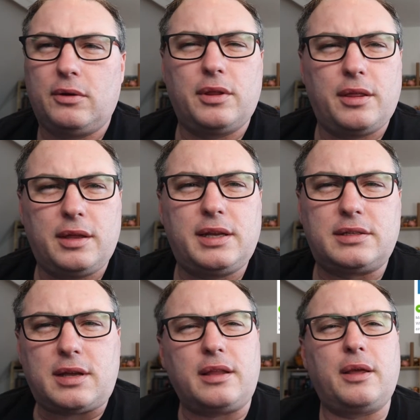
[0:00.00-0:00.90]
although they did
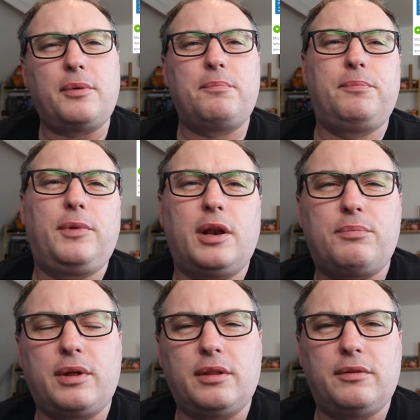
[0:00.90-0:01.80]
say they were going to
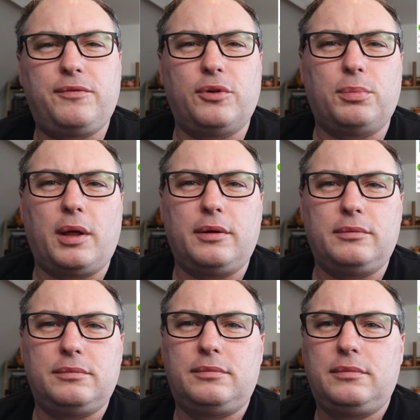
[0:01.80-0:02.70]
bring the
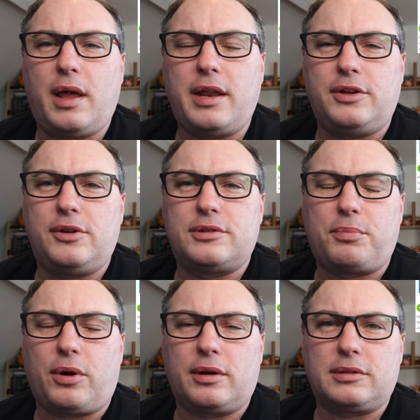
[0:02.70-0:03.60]
full-blown end-user
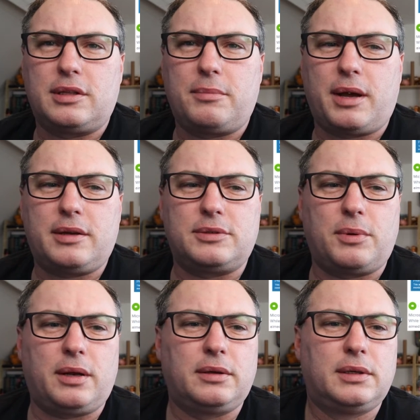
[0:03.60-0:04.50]
product to the Mac as
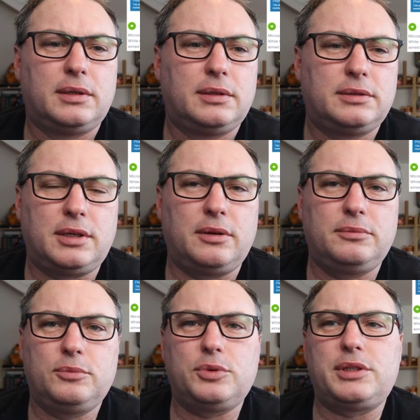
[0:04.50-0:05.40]
well, so
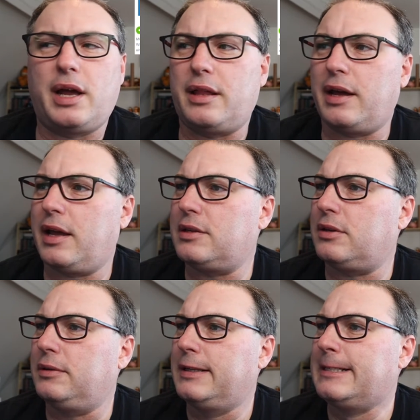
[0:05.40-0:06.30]
we'll see how that gets
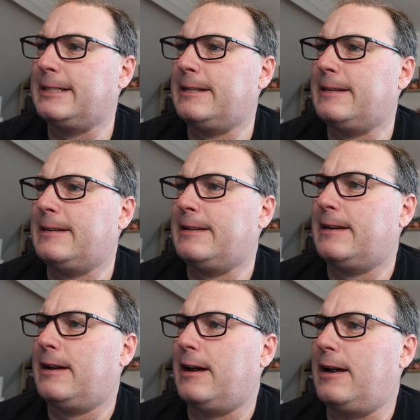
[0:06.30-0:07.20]

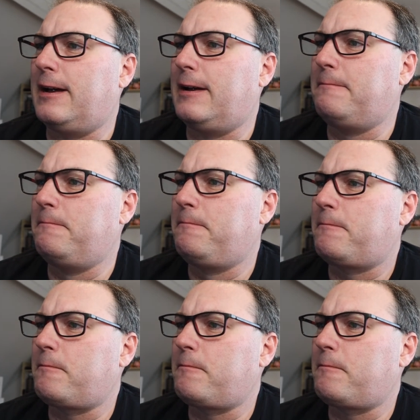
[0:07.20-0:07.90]
on.